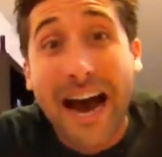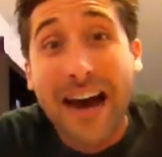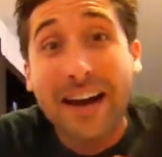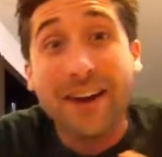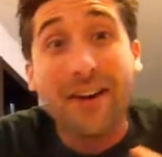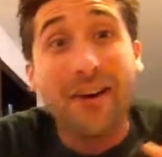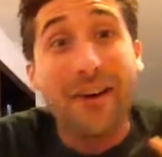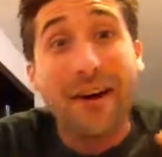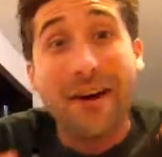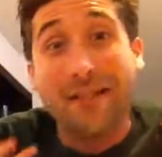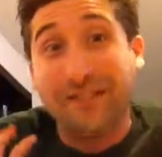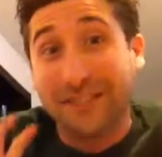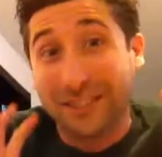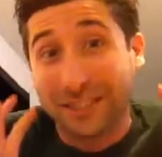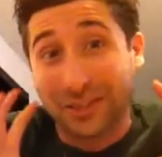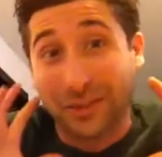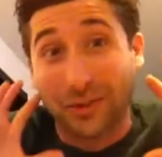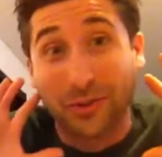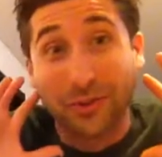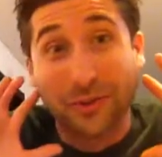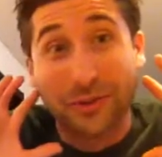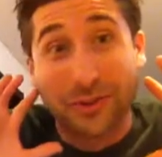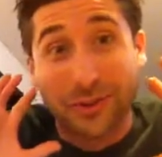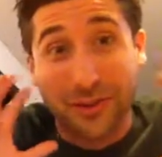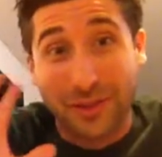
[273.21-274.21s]
I know I haven't
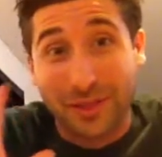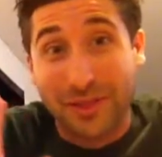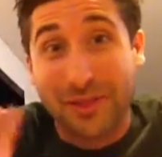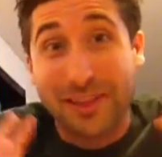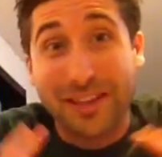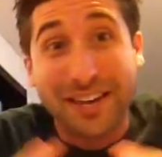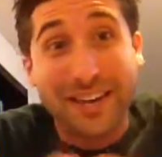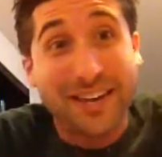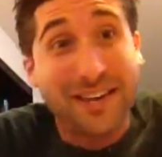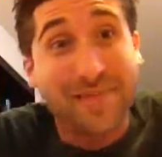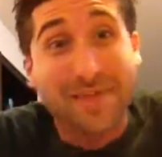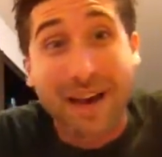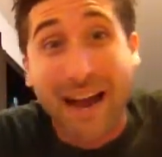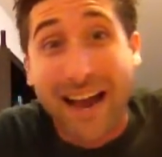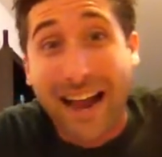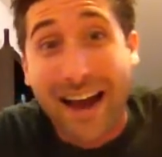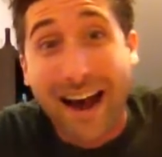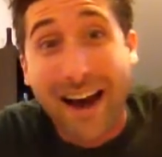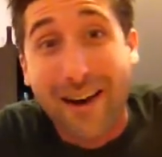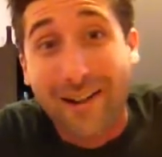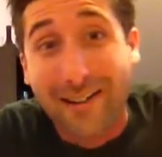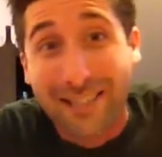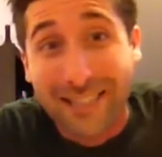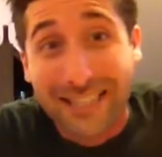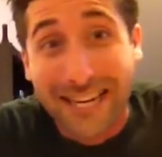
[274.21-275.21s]
told you a thing about
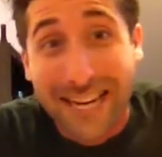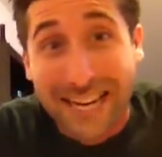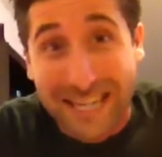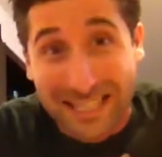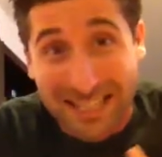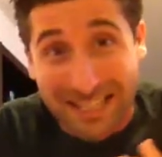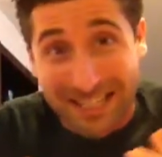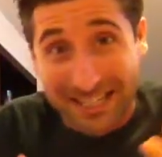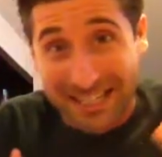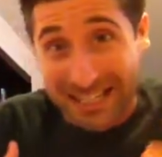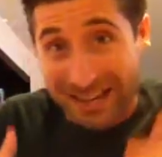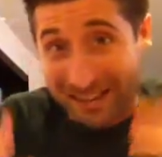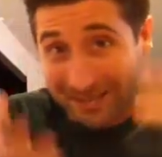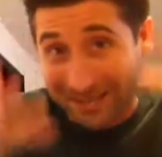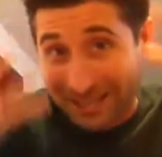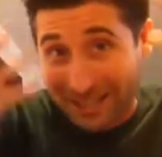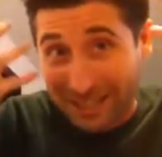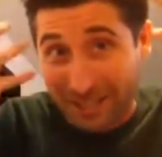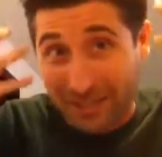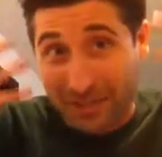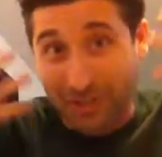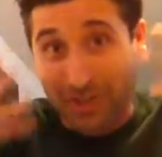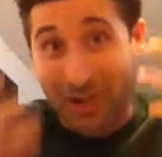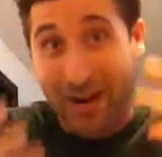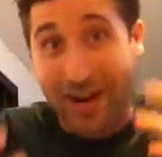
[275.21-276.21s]
how it tastes because I'm
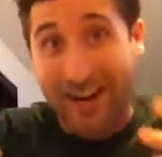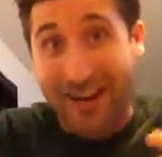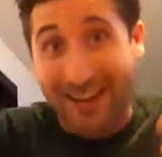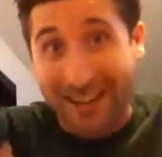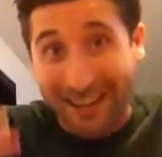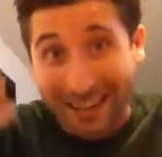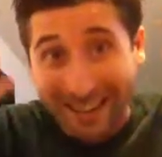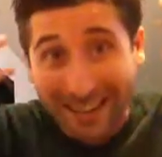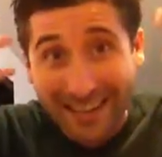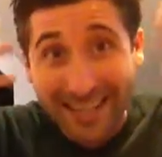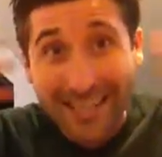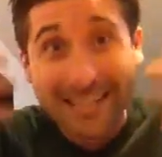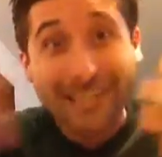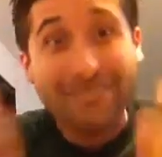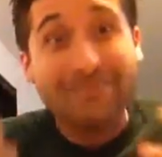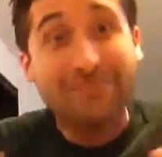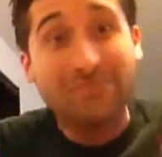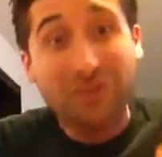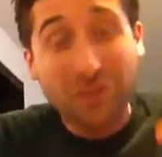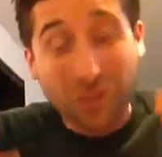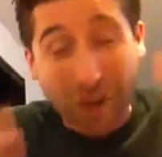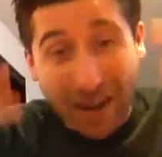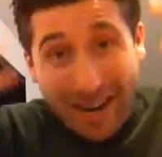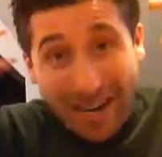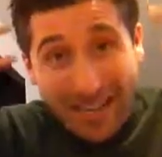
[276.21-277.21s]
still trying
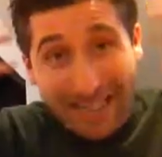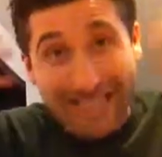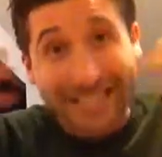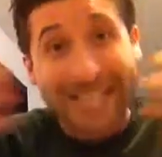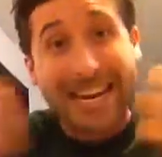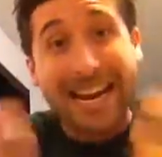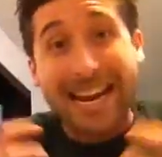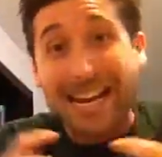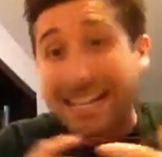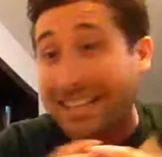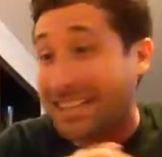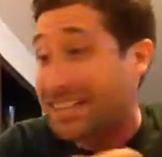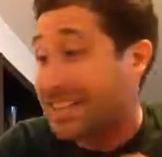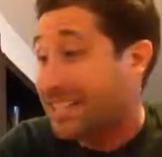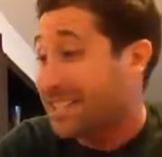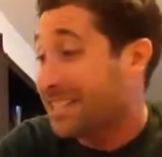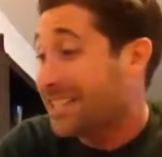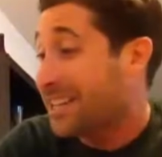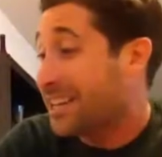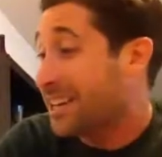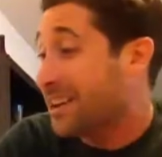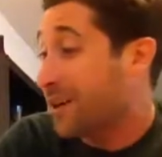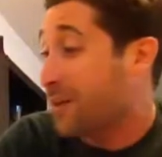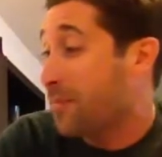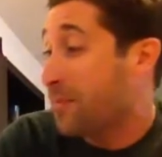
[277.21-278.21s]
to take
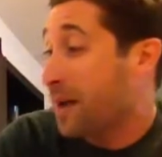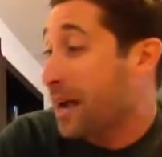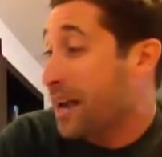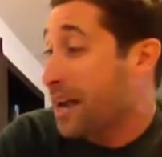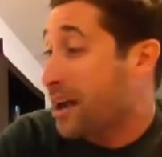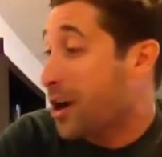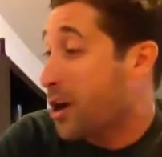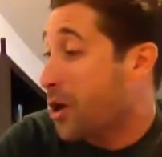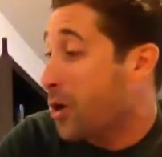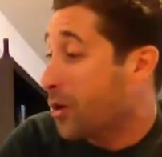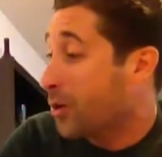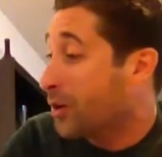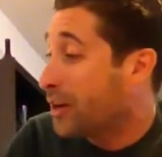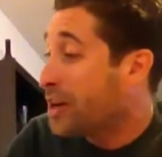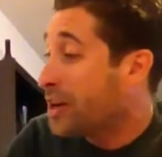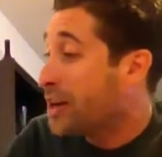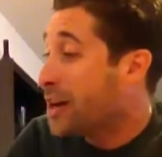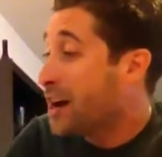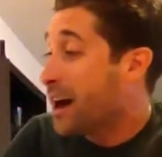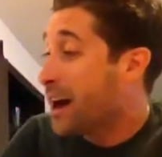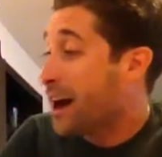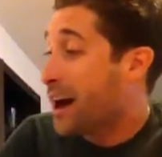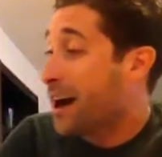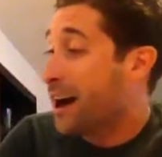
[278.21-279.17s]
this in on my own.